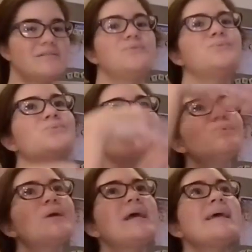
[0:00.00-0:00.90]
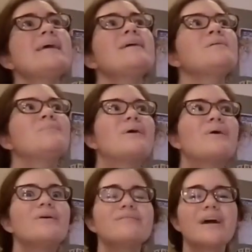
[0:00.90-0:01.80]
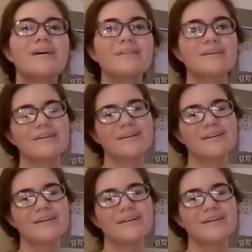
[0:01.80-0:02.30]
use a rainbow of color.